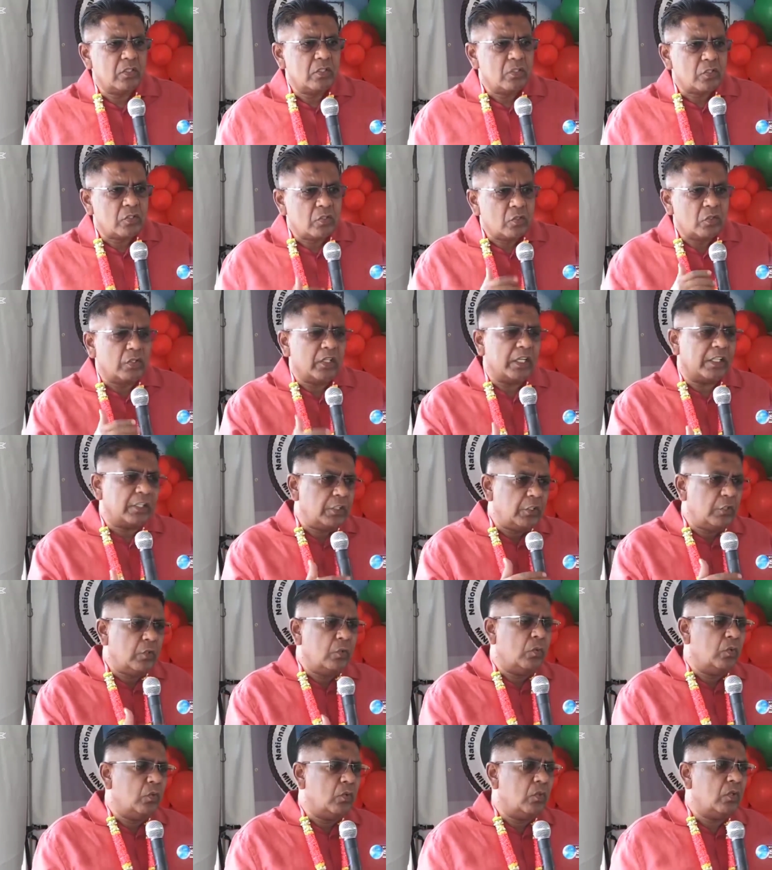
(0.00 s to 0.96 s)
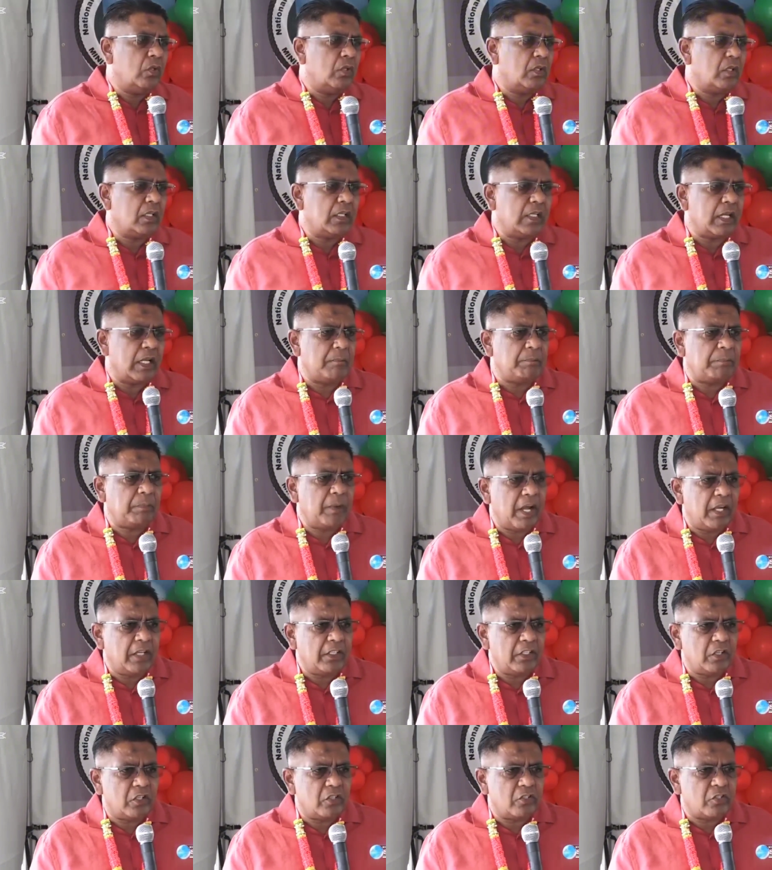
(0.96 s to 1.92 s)
so that you can ply
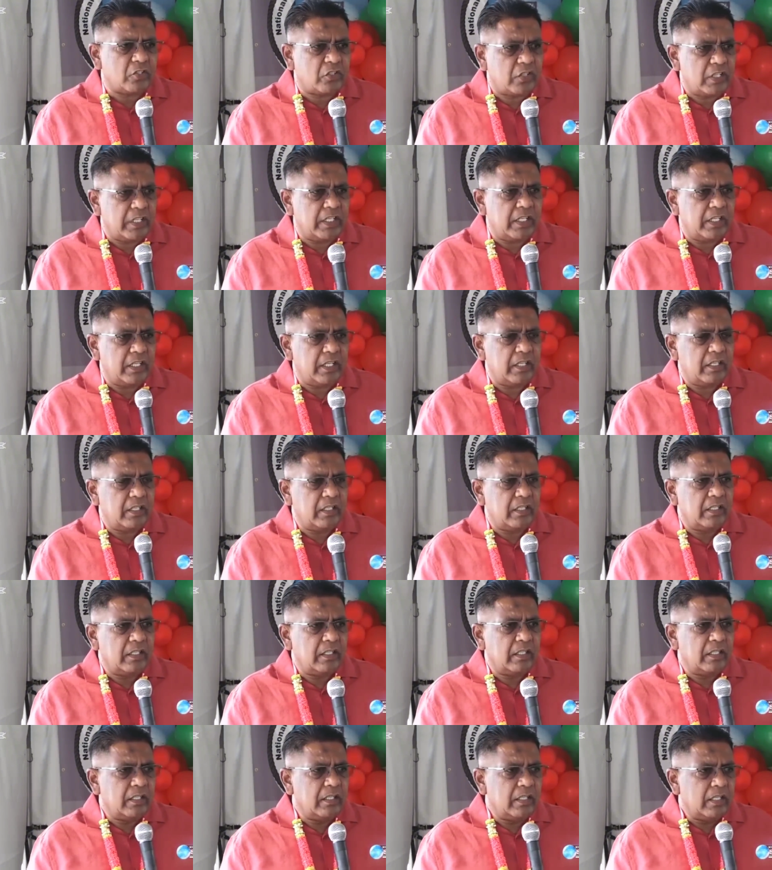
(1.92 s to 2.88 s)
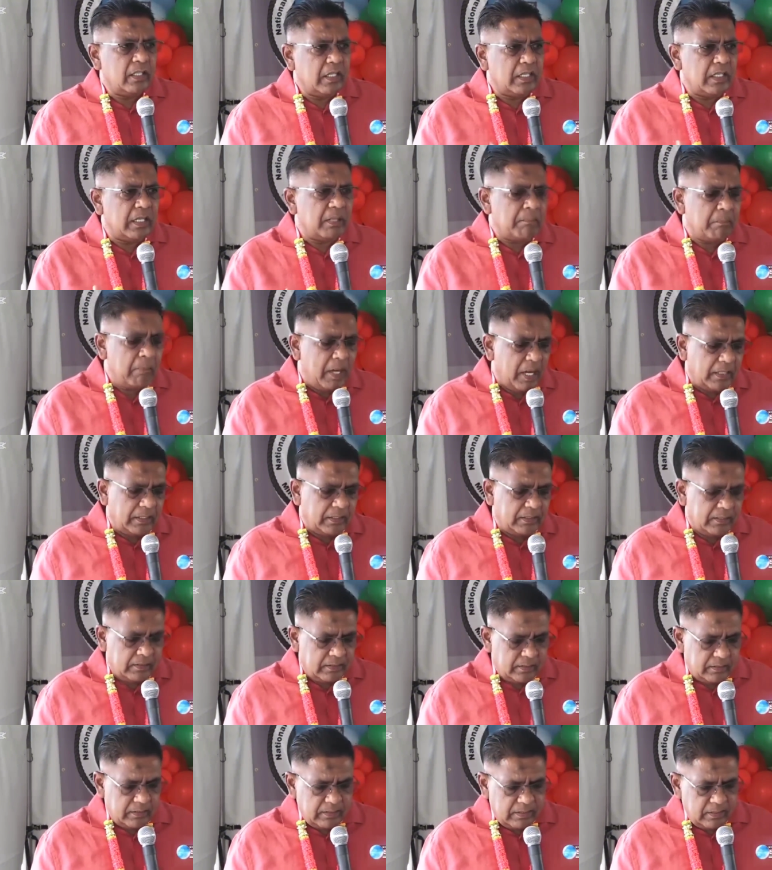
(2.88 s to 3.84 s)
your trade in a
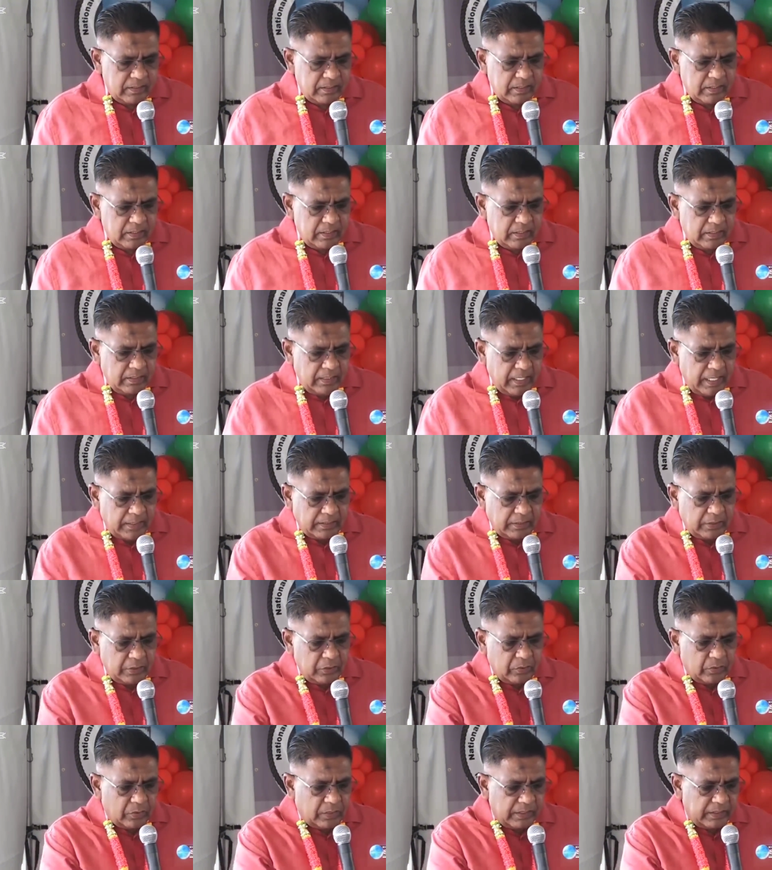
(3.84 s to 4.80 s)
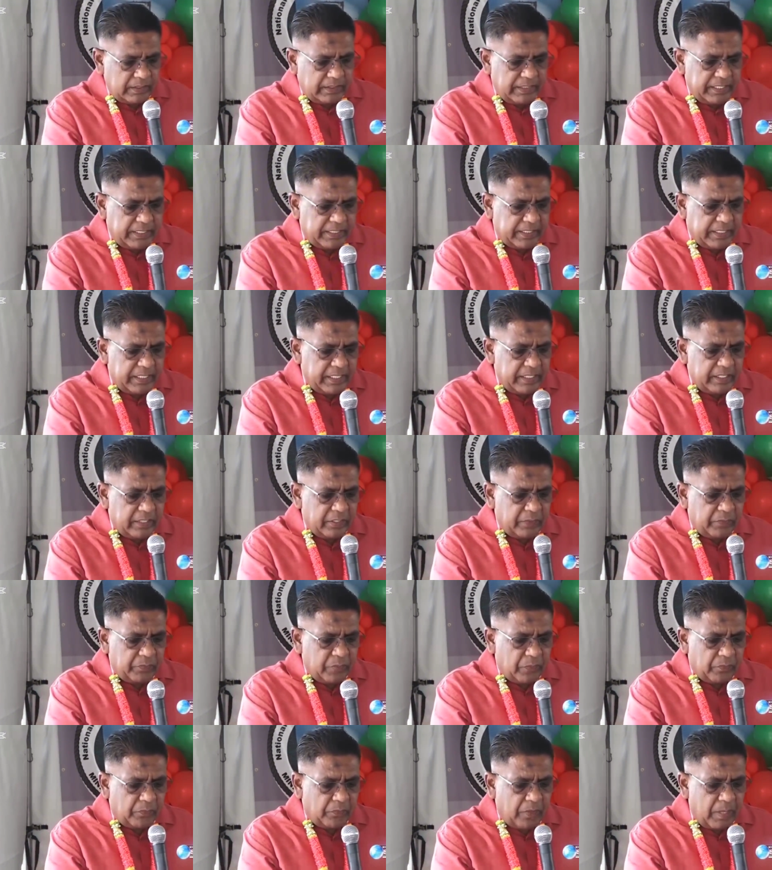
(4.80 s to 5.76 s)
manner that you can take care of
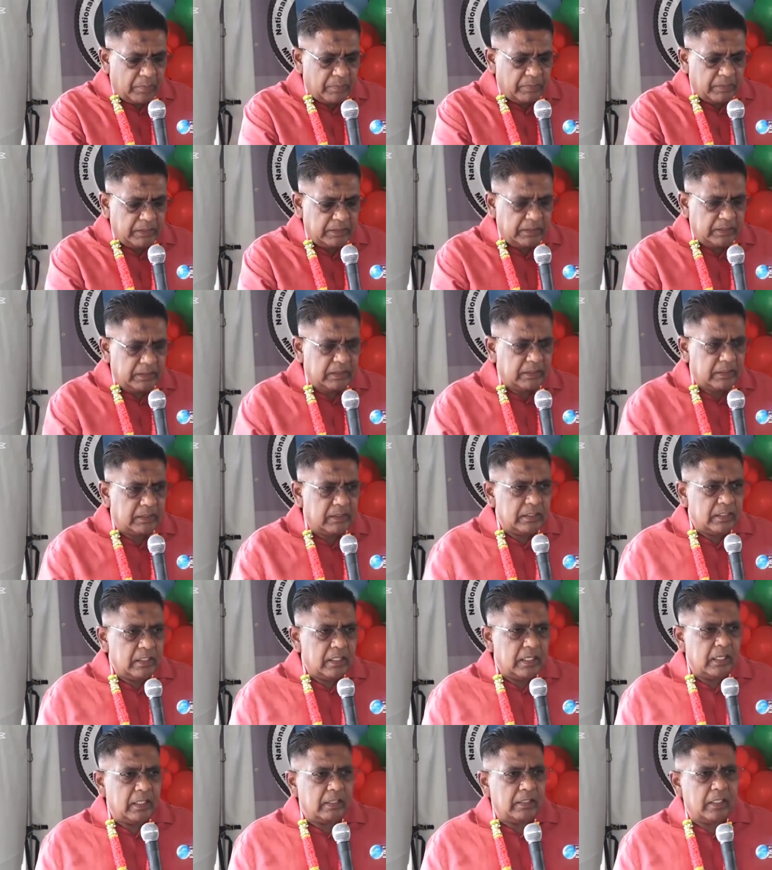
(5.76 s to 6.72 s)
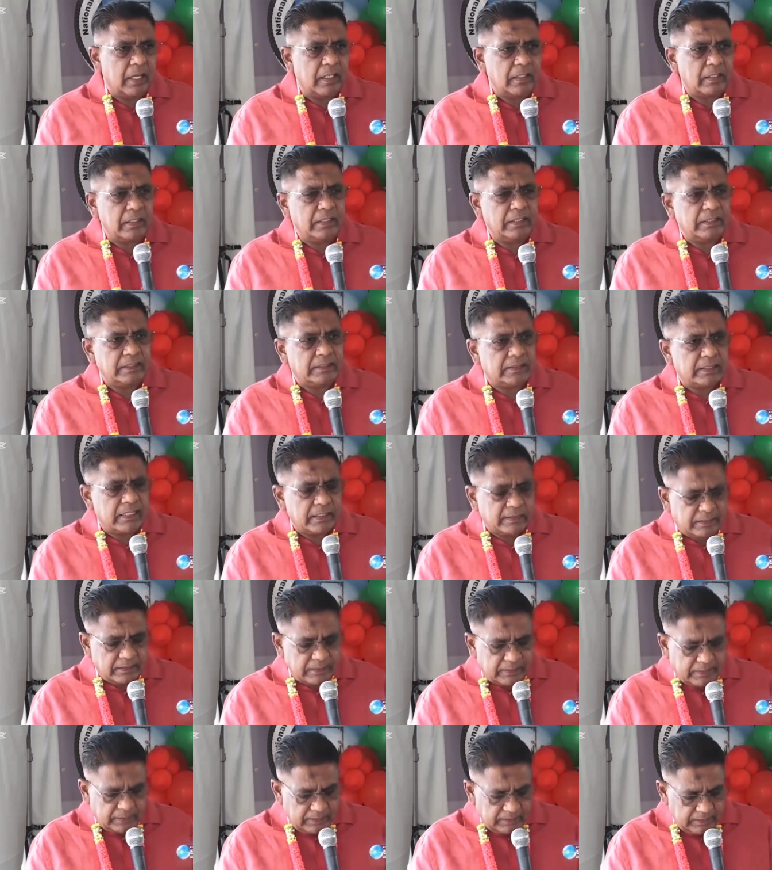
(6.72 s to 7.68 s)
your family and other
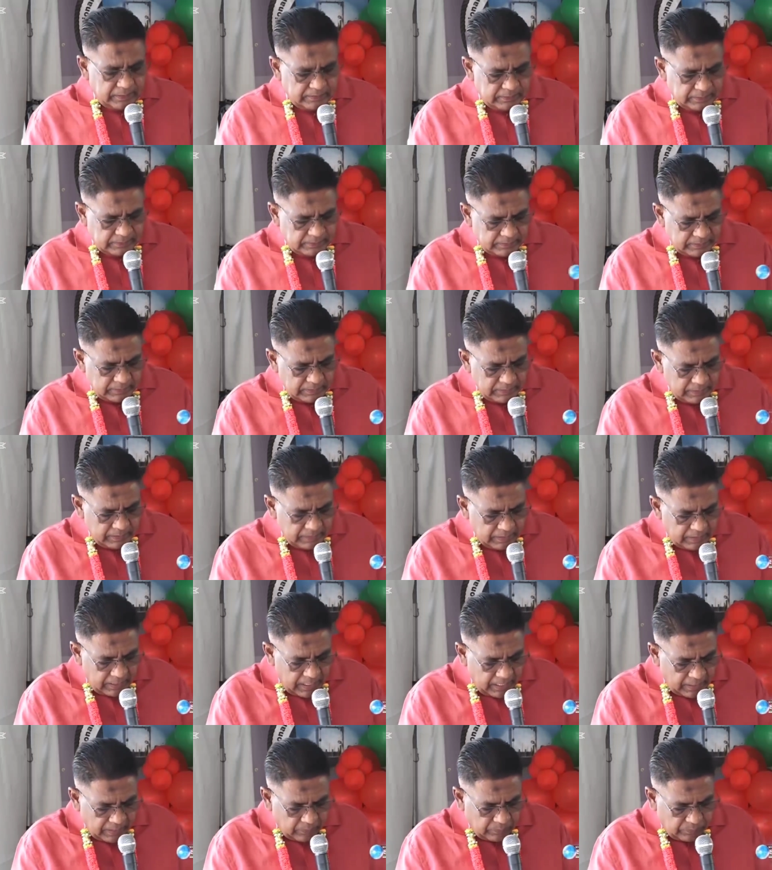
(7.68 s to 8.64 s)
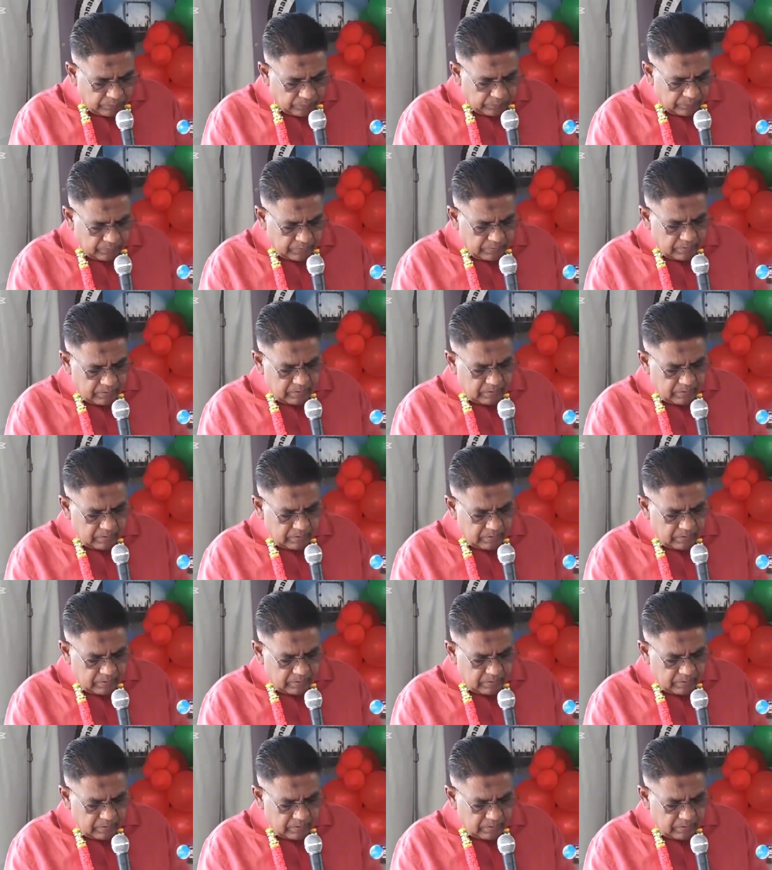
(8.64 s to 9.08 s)
necessities in life.